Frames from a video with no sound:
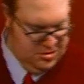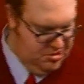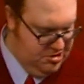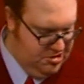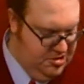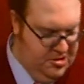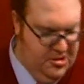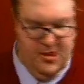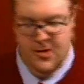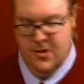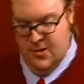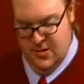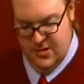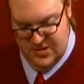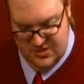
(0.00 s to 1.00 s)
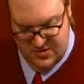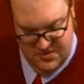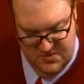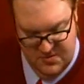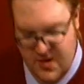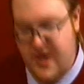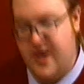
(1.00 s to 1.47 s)
sure, it's
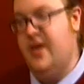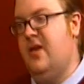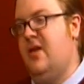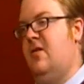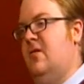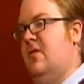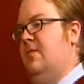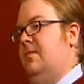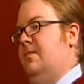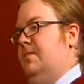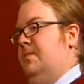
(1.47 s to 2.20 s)
right here.